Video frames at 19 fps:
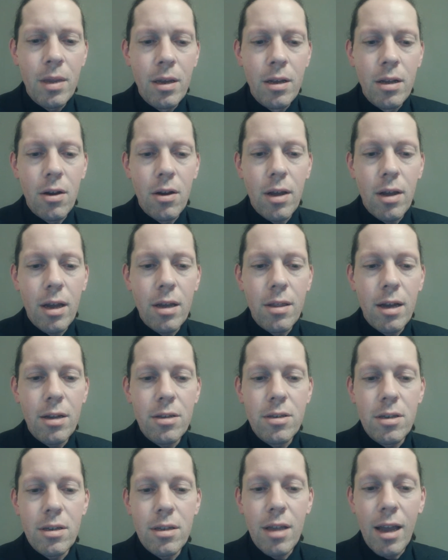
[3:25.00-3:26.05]
Okay,
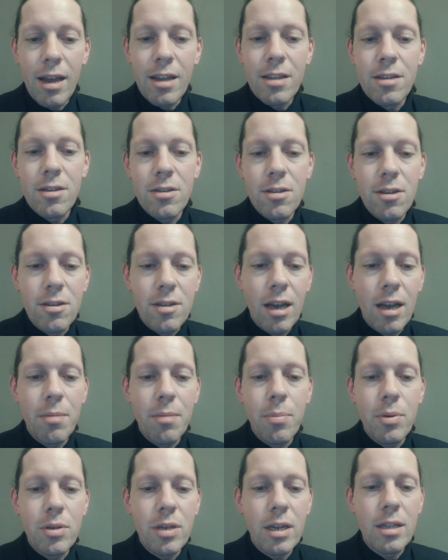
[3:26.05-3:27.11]
that's an 8 to
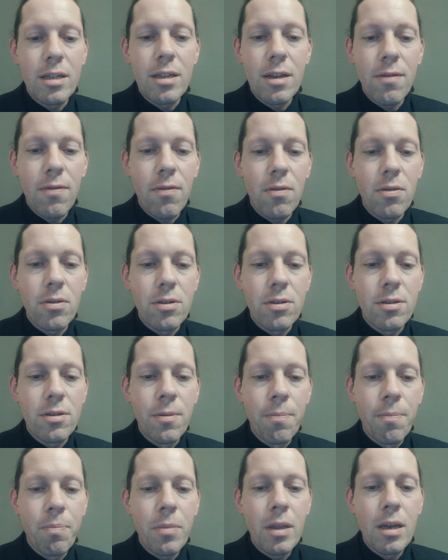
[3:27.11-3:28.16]
10% difference
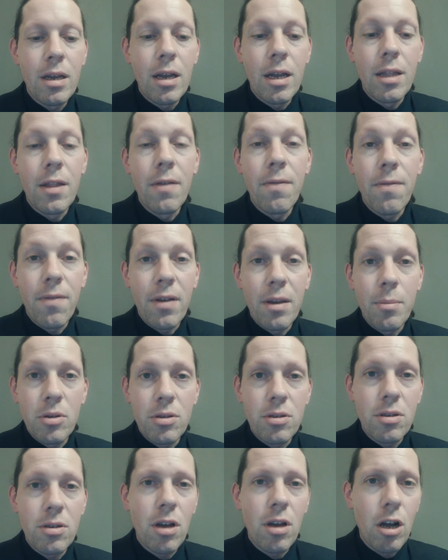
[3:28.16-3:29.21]
in the
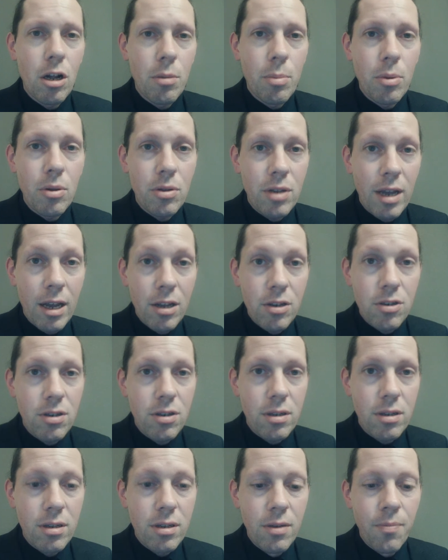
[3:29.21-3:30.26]
famous Hubble
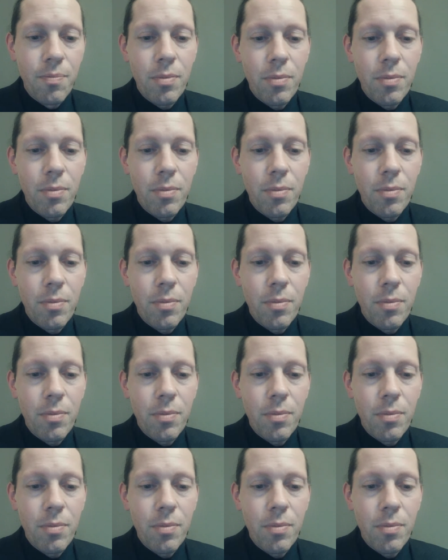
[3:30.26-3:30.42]
tension.